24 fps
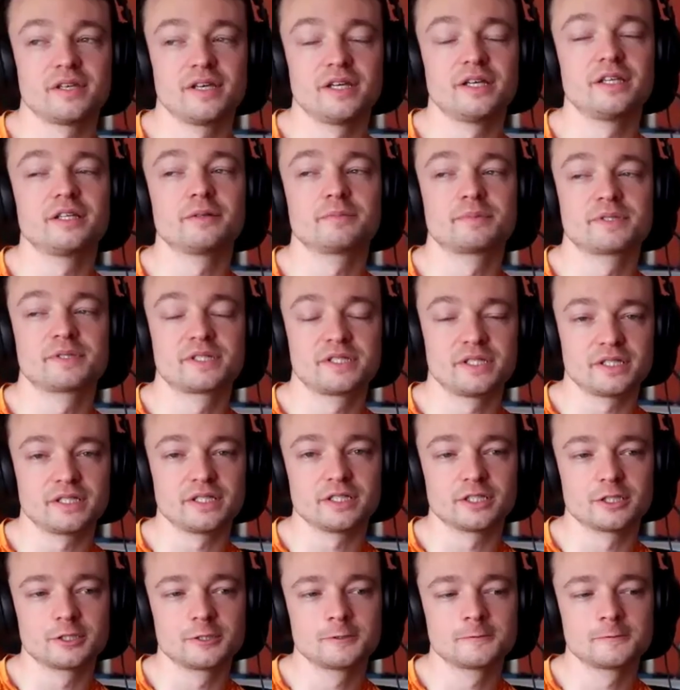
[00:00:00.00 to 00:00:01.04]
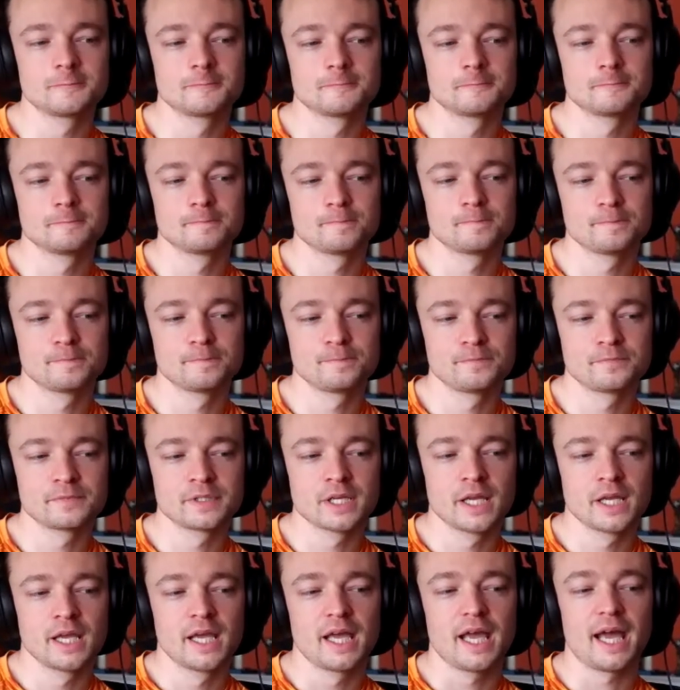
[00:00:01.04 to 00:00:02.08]
in Obsidian
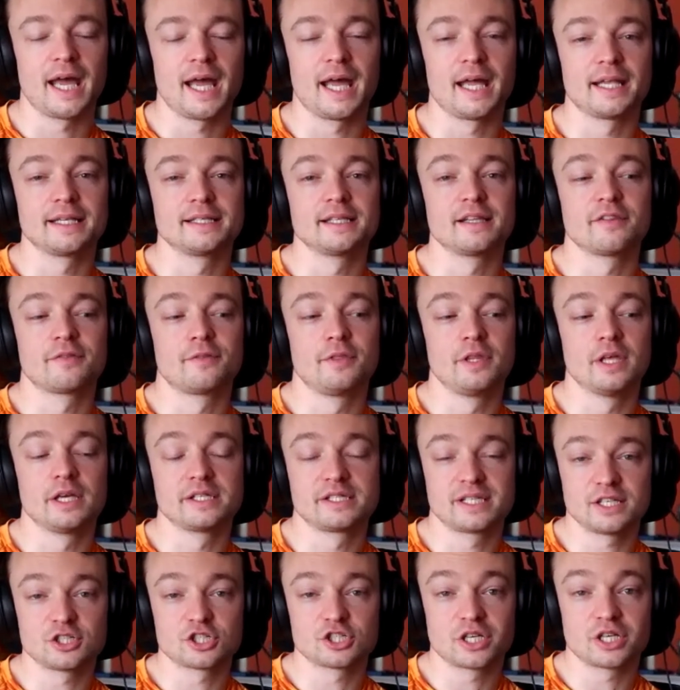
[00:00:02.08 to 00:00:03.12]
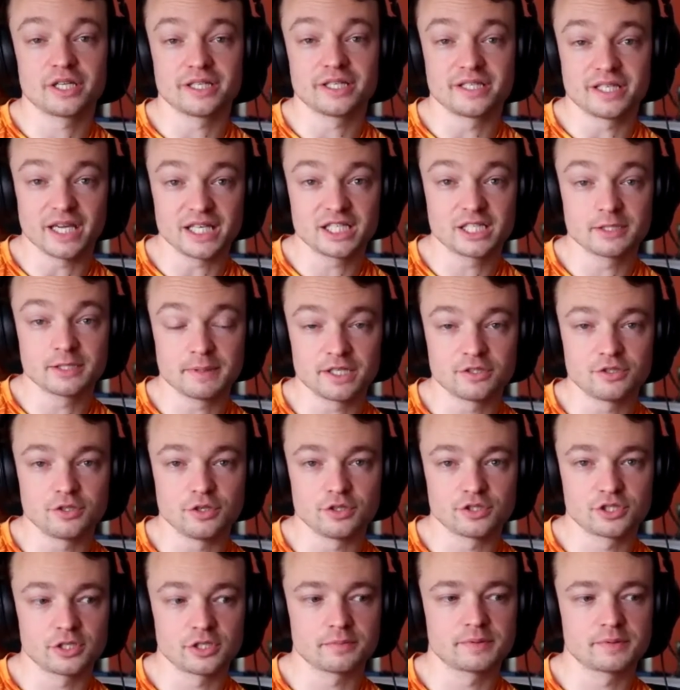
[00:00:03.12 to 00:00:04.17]
and essentially database
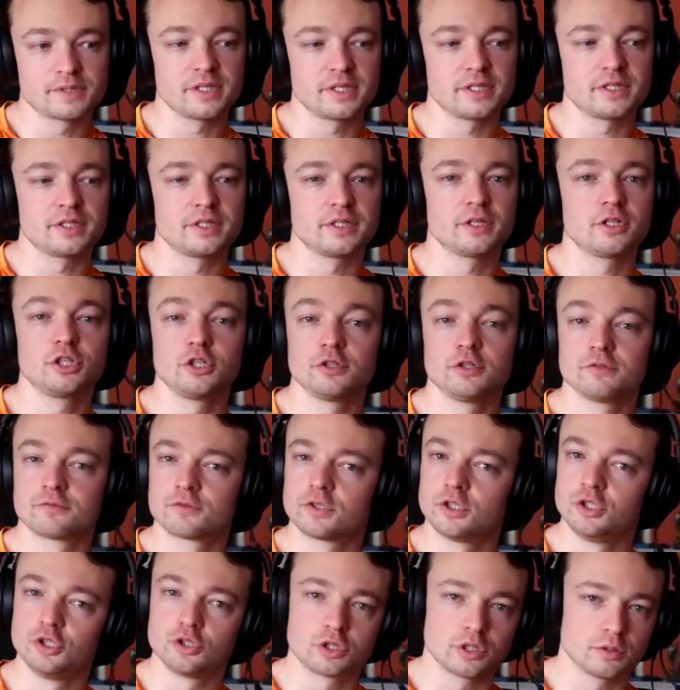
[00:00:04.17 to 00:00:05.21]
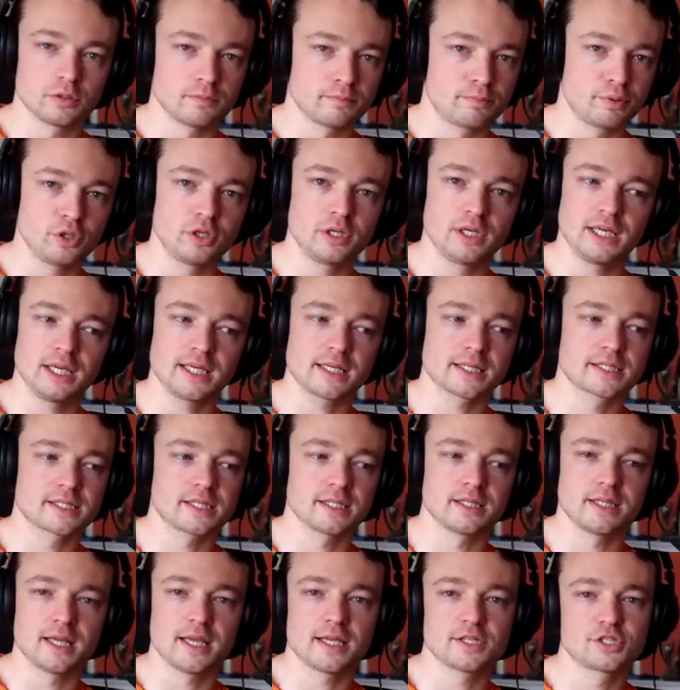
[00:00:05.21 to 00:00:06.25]
use in Obsidian. You can put links in
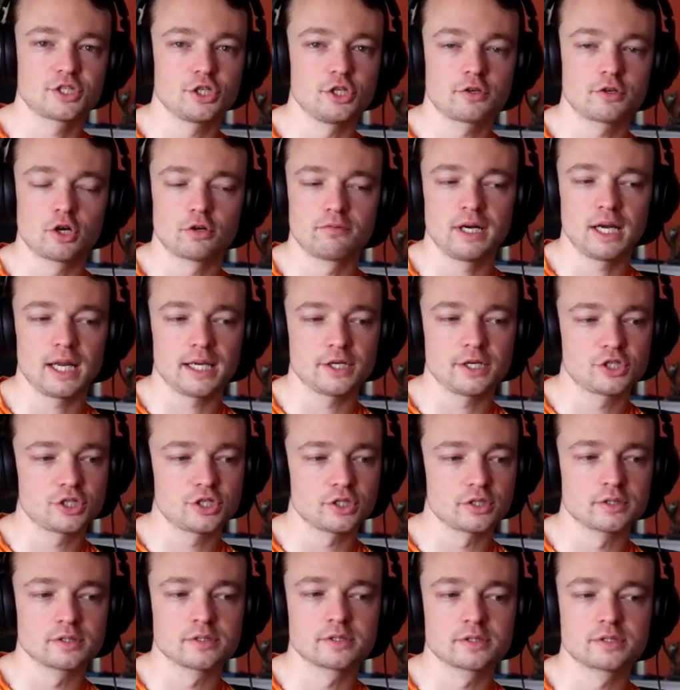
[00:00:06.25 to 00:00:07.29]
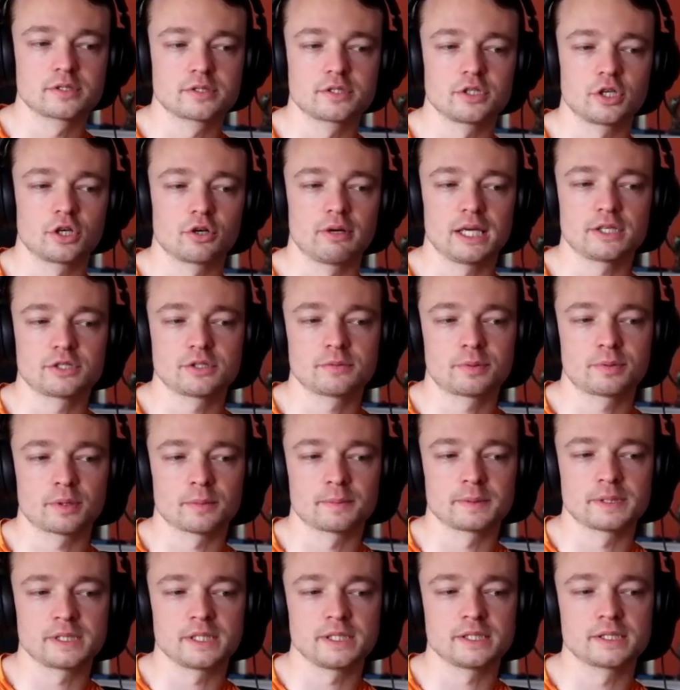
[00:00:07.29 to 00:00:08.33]
there, so you've got relations, you've got relation
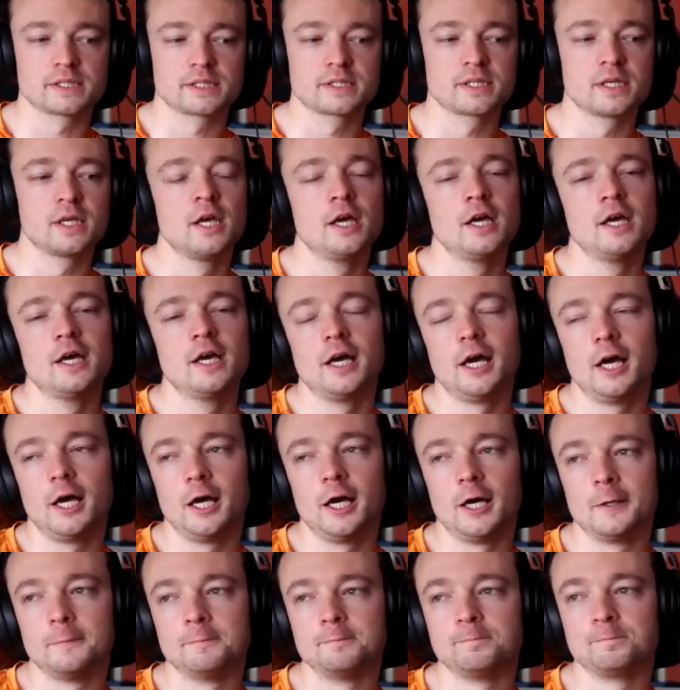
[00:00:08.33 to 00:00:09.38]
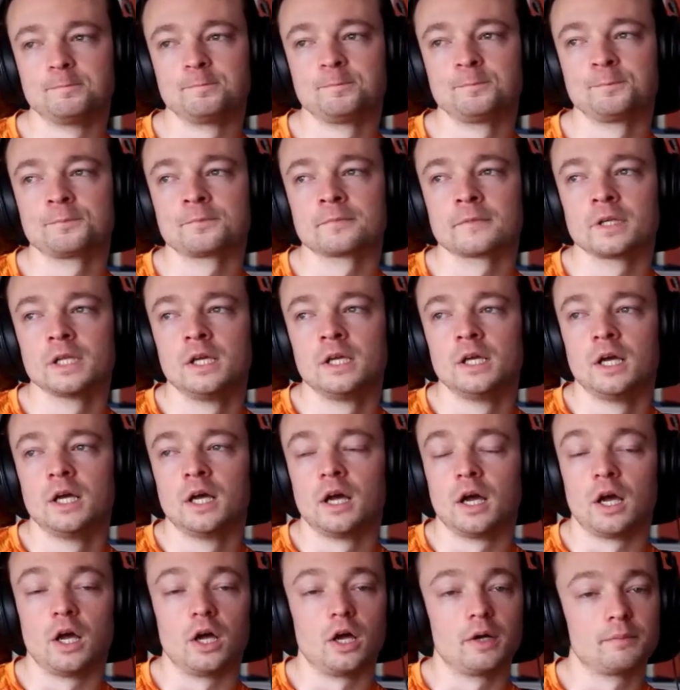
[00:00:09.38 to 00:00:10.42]
properties, um,
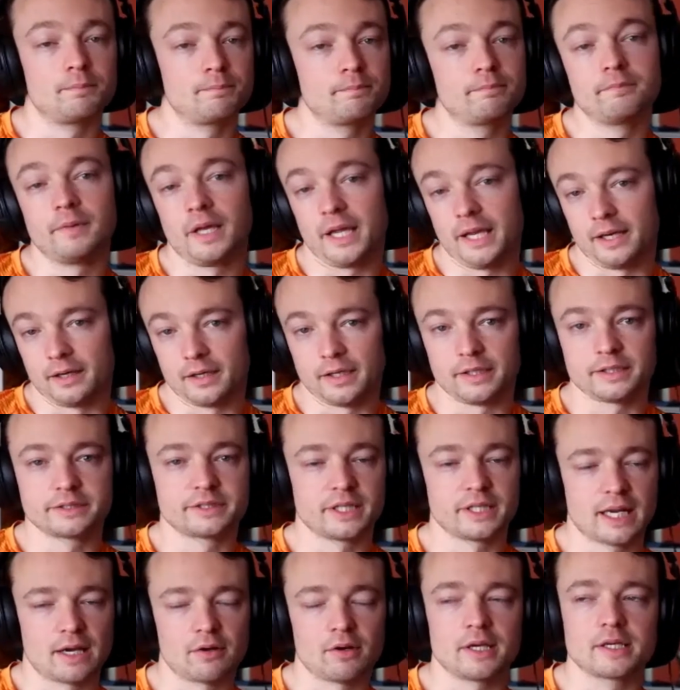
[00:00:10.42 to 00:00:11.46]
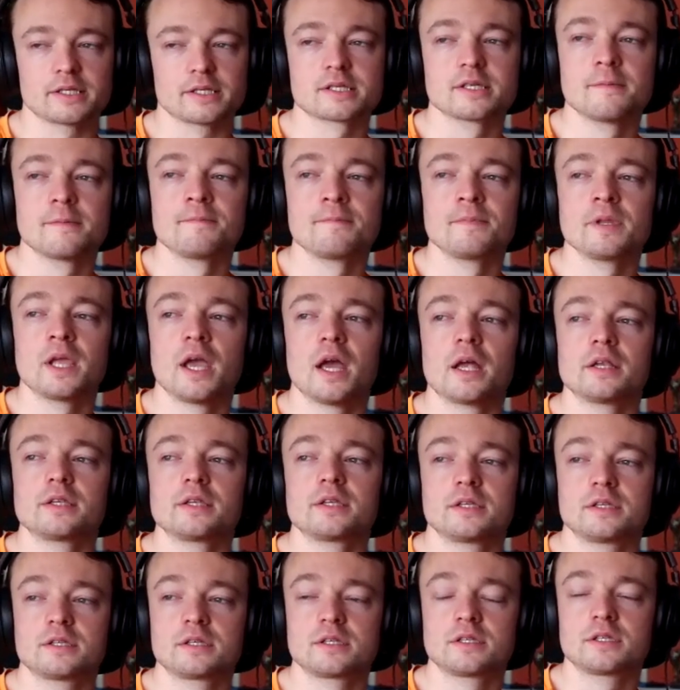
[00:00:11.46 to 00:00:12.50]
in links and outlinks.
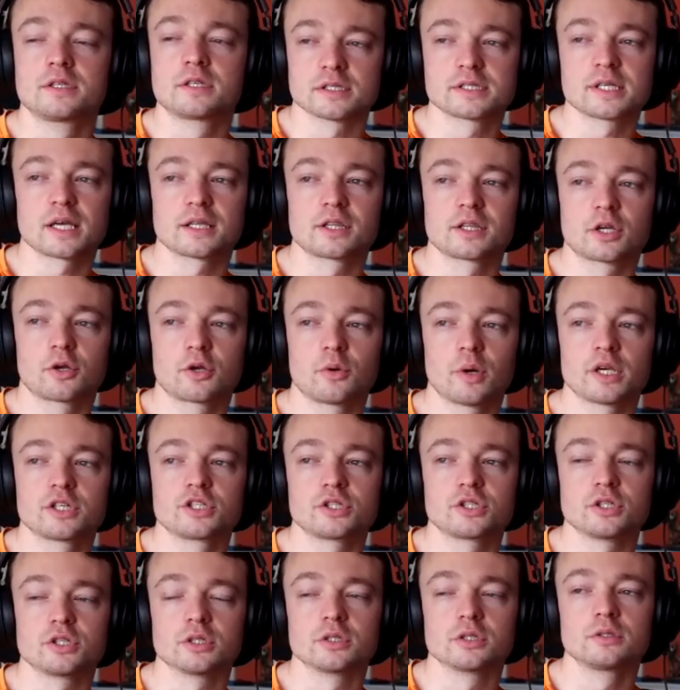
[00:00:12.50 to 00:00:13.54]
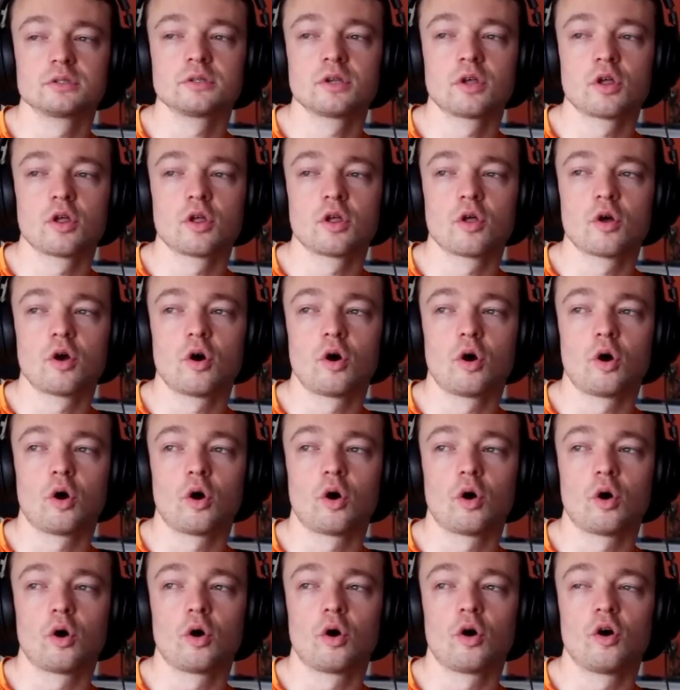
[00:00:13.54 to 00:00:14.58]
does have the question
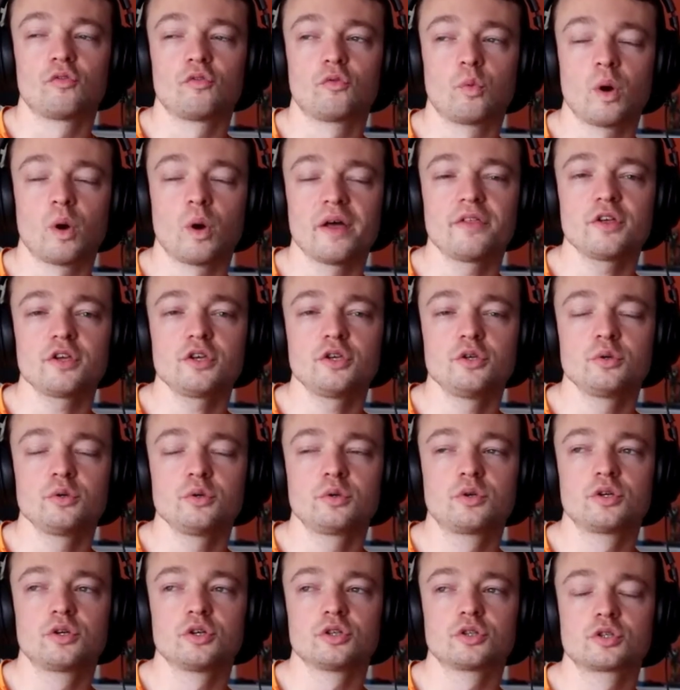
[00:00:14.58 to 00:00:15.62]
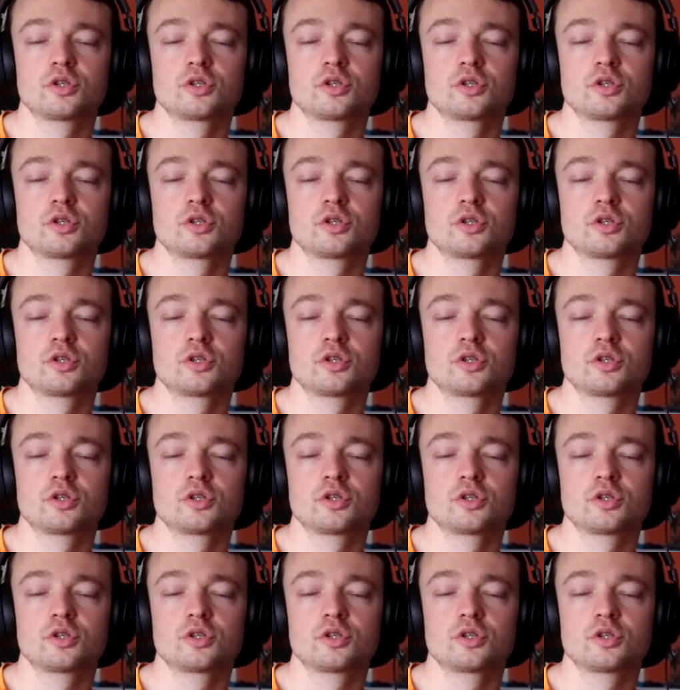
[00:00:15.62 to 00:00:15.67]
of whether you could